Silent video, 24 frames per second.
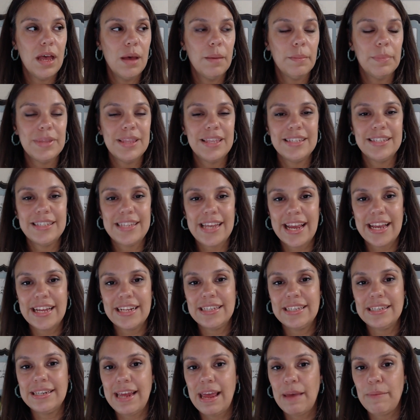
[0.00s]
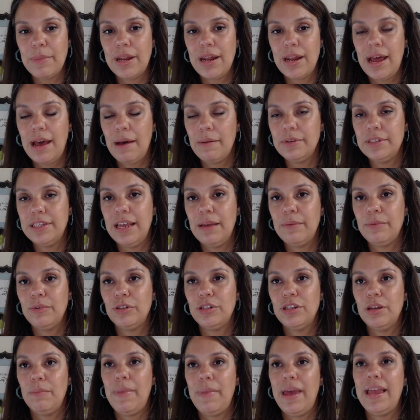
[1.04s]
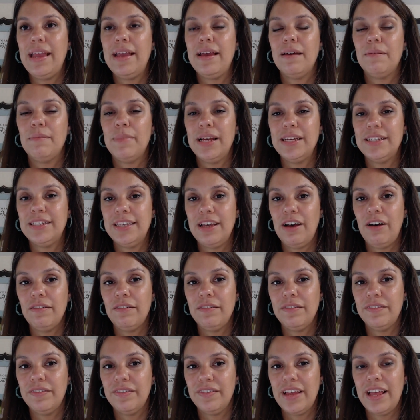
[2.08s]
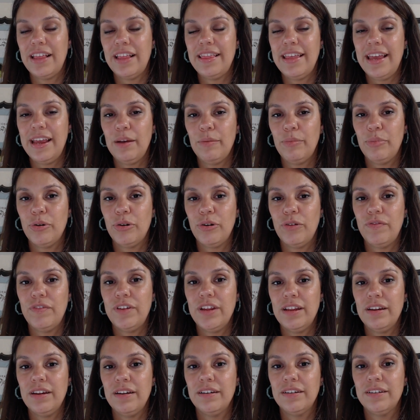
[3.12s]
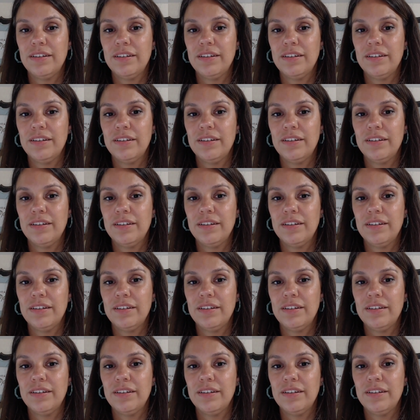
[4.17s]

But the second statement I was able to make myself, and they approved it.